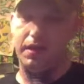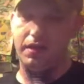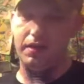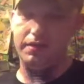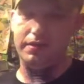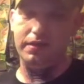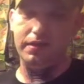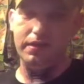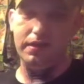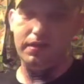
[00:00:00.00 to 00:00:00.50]

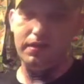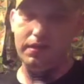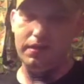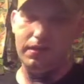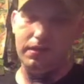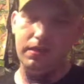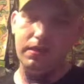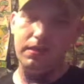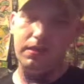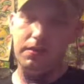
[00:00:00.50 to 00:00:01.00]
and
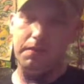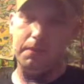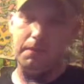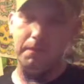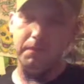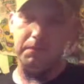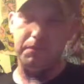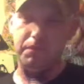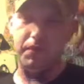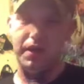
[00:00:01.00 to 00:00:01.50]

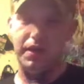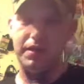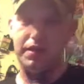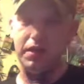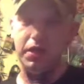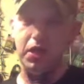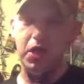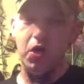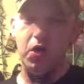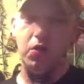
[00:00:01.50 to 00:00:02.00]
break
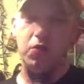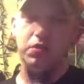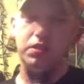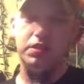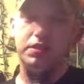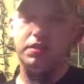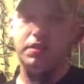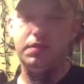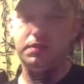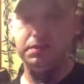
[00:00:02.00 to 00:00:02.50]
their
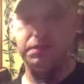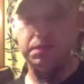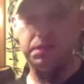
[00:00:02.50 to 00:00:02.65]
nose.